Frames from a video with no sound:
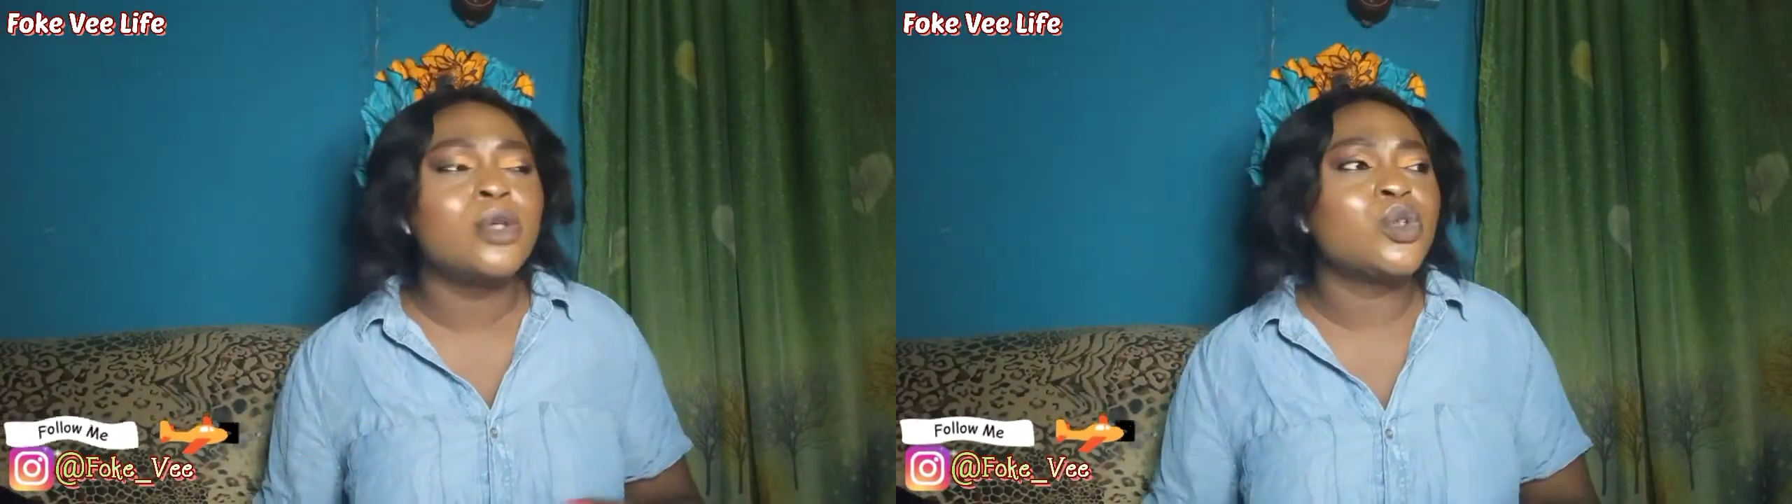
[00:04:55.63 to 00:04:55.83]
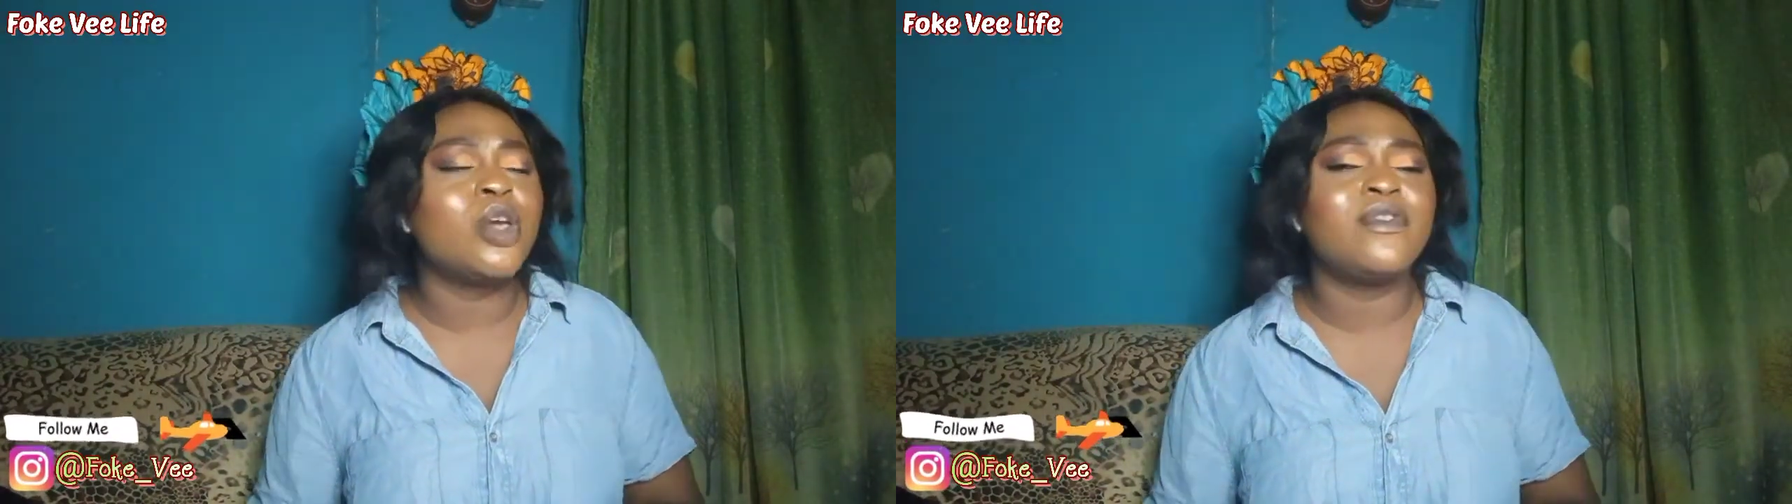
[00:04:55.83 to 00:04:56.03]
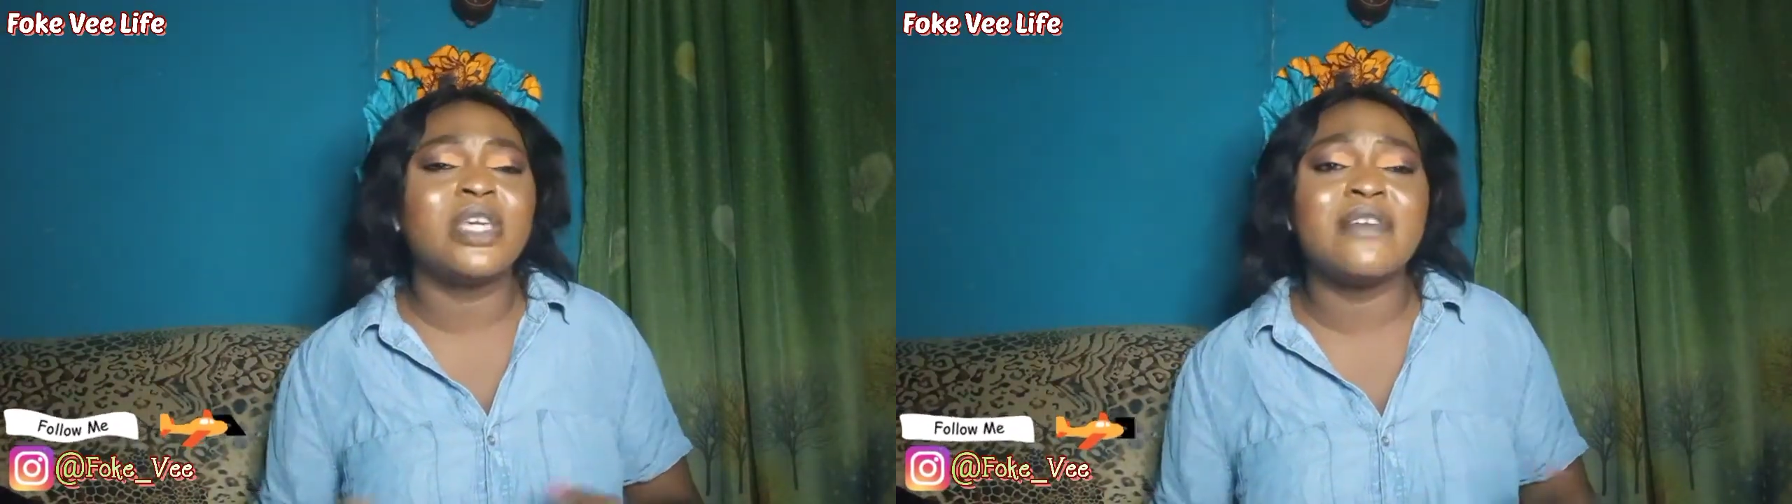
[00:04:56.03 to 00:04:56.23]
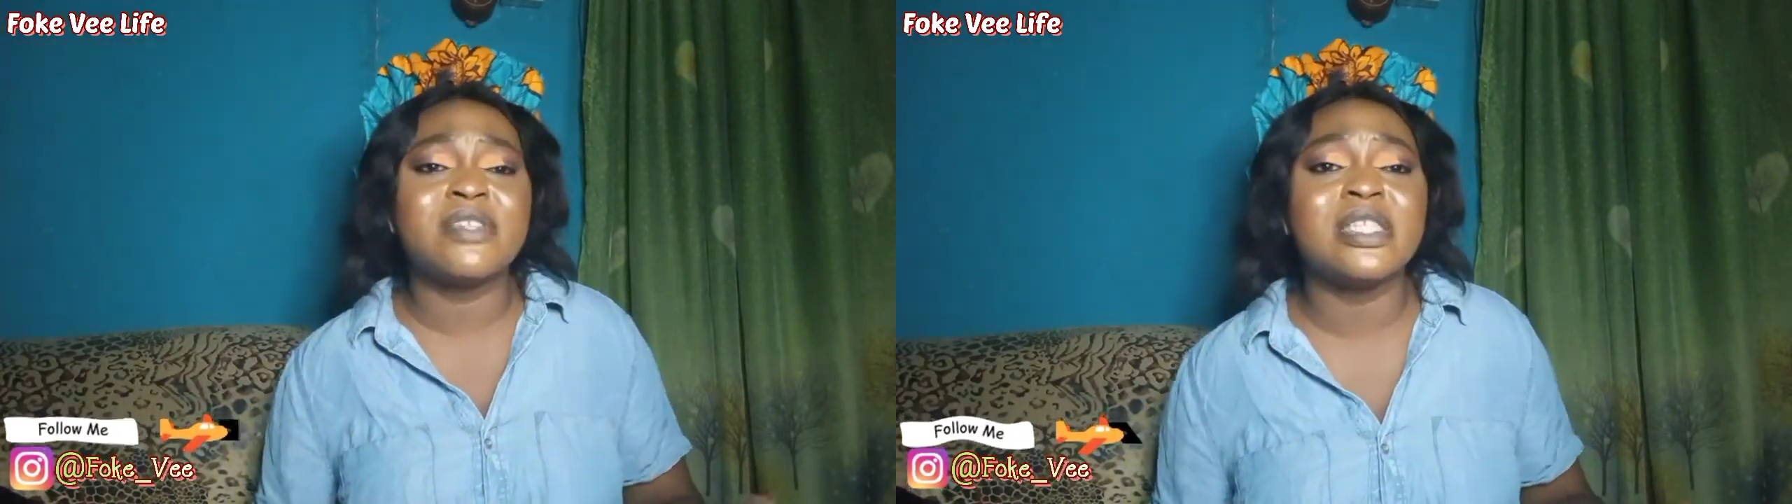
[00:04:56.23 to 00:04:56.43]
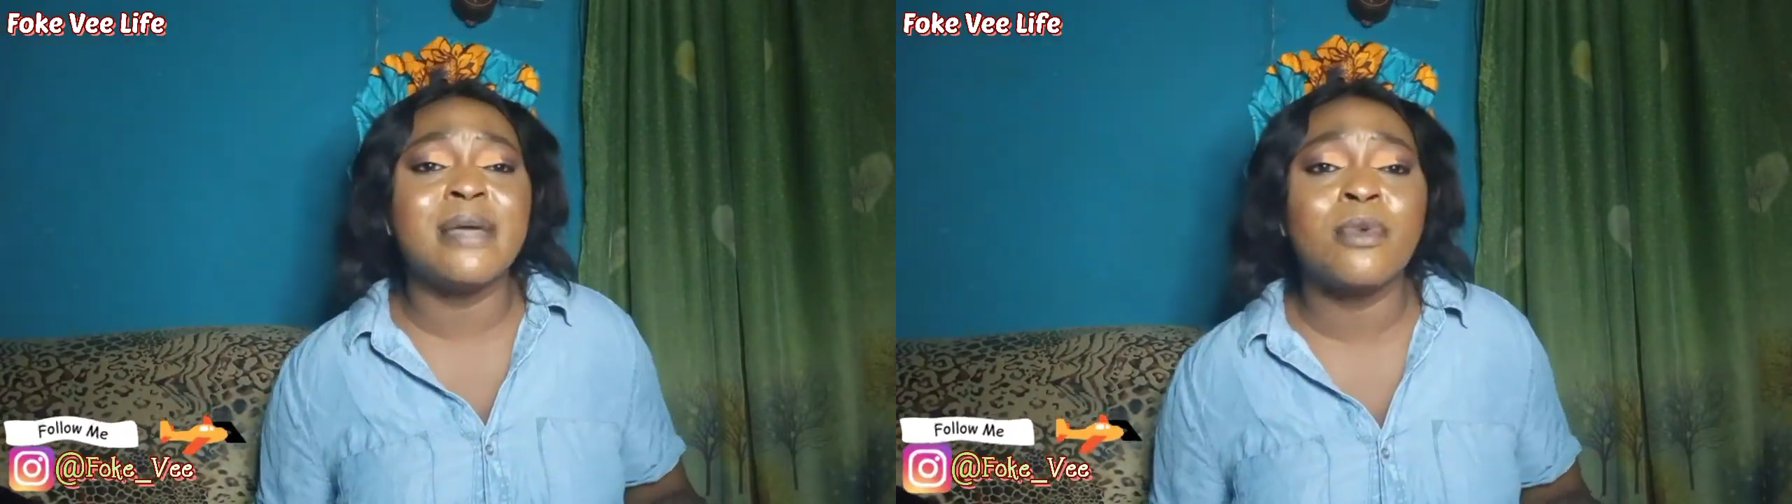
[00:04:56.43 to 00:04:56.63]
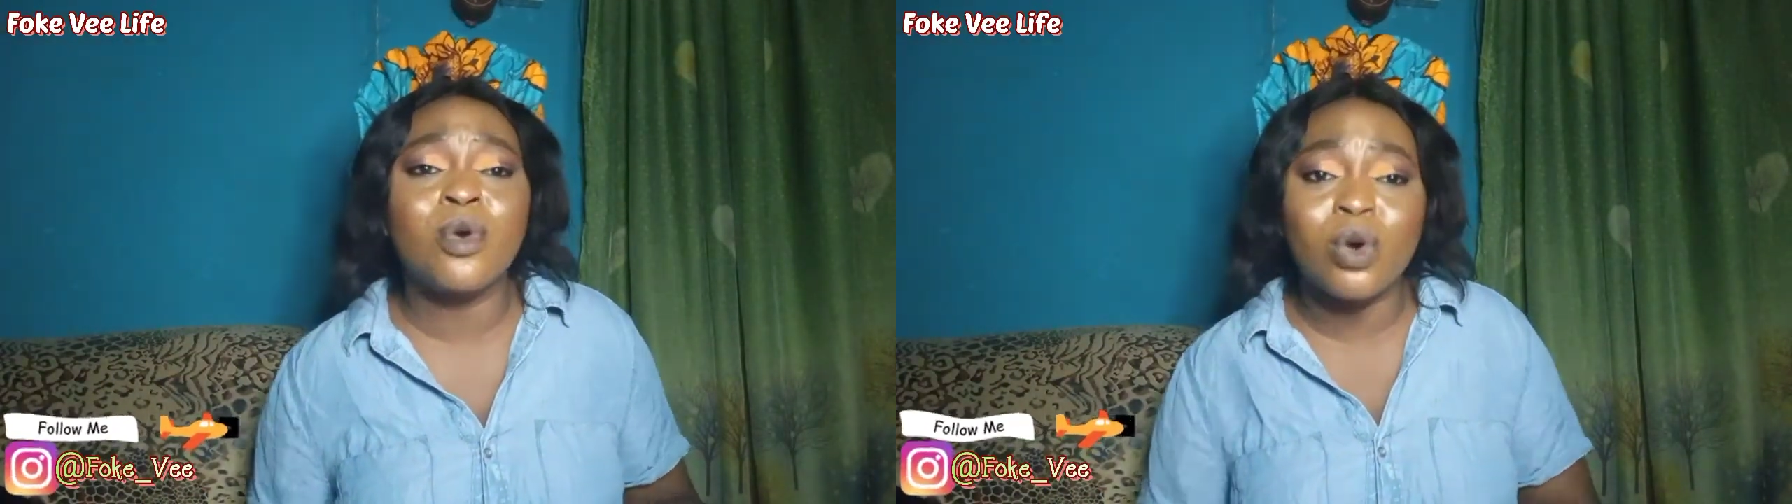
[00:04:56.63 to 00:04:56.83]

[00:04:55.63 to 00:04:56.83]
So if you give to them